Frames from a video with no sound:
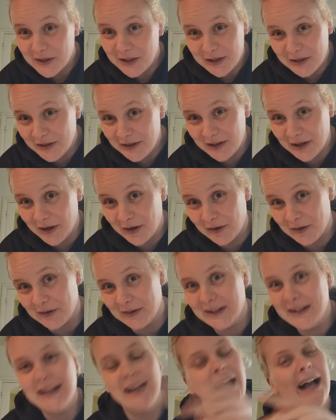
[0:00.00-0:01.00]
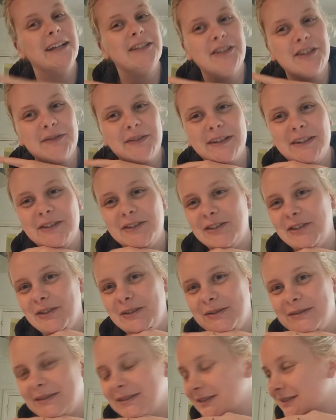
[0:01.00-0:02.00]
you know. I just want
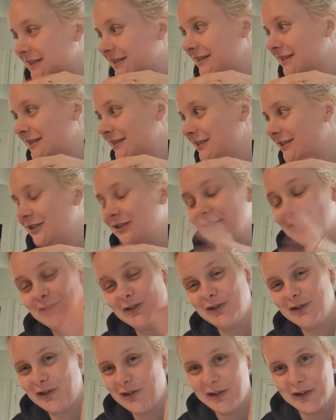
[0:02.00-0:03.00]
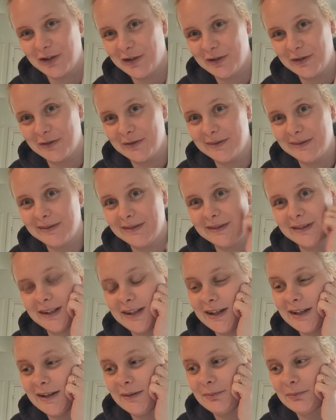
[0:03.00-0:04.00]
to show
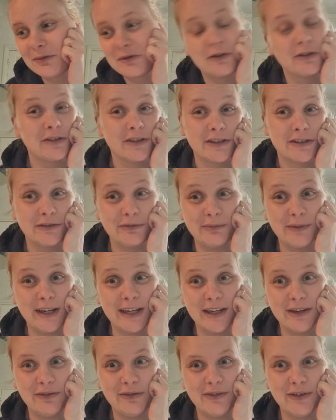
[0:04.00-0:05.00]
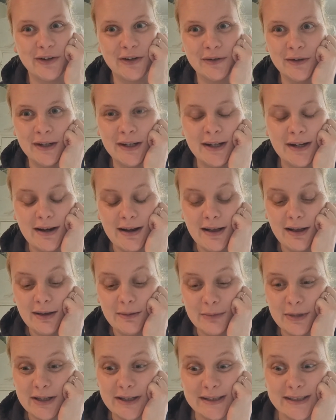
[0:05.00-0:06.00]
the process of making pho,
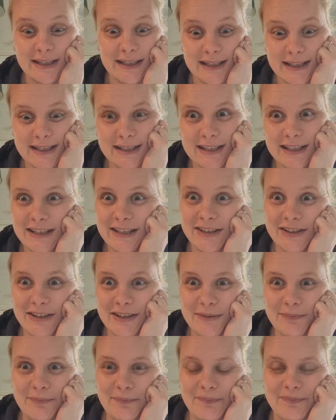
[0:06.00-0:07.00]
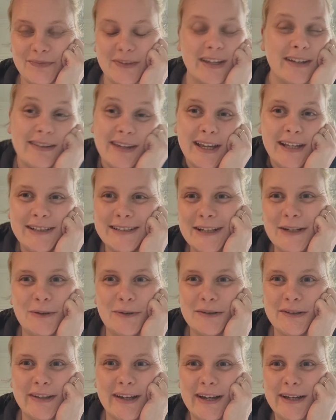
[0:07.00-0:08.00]
because it is easy. It takes a
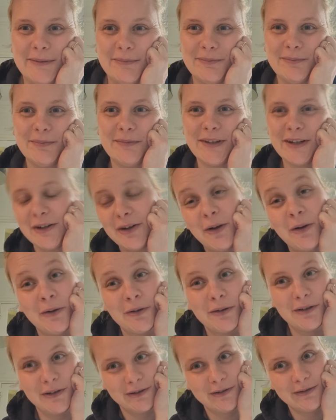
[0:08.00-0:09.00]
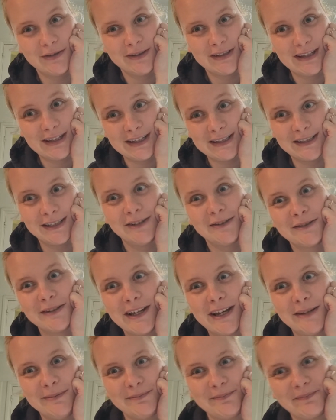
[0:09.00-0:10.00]
long time, but all good food takes a long
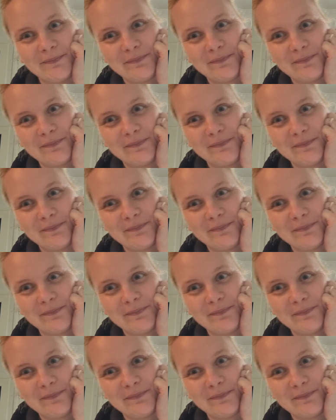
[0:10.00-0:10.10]
time.